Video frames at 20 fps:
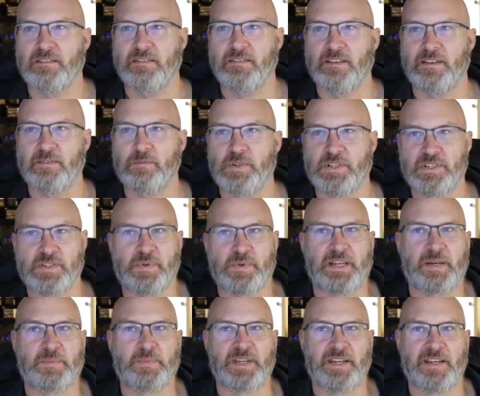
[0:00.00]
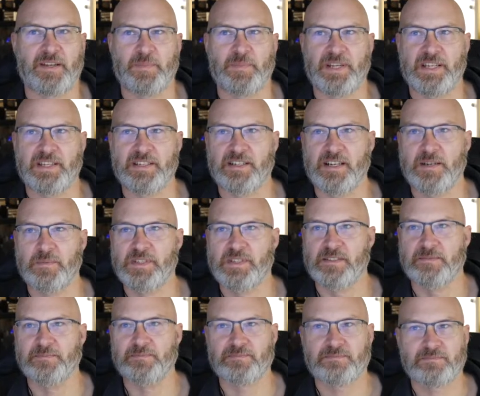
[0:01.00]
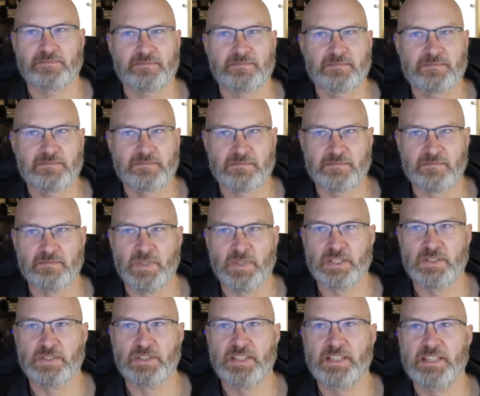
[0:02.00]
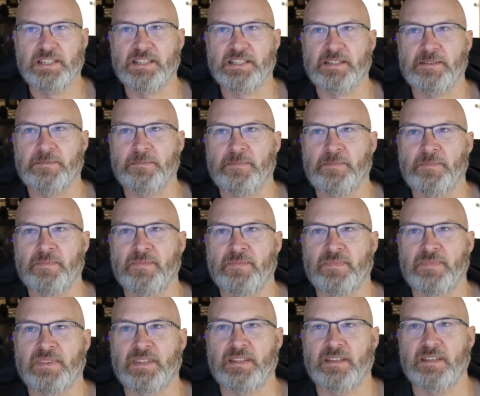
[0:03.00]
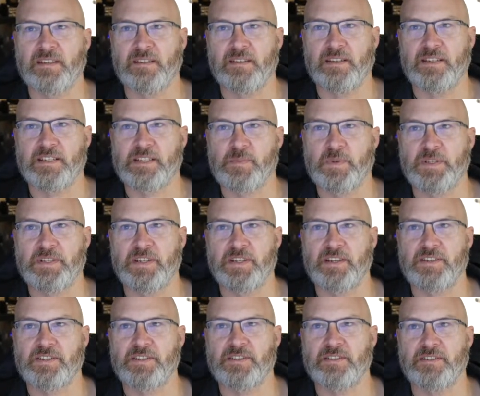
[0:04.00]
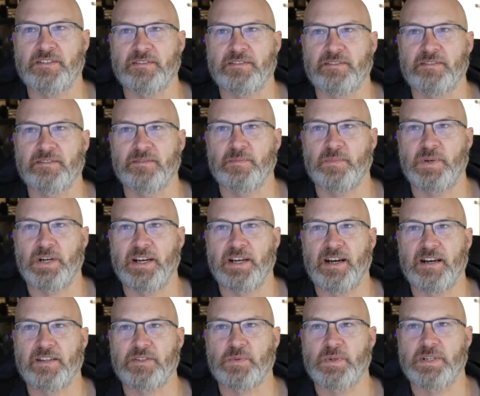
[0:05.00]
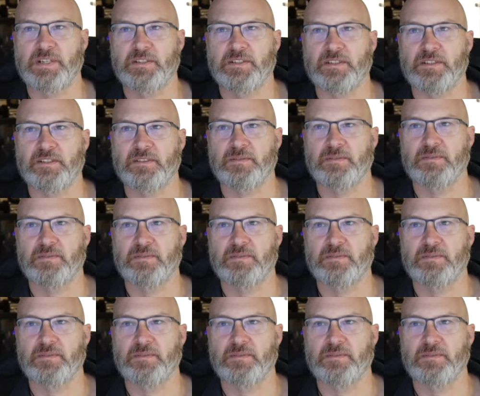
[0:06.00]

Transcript: which has been updated many times. But look at this, ESP32 by Arduino.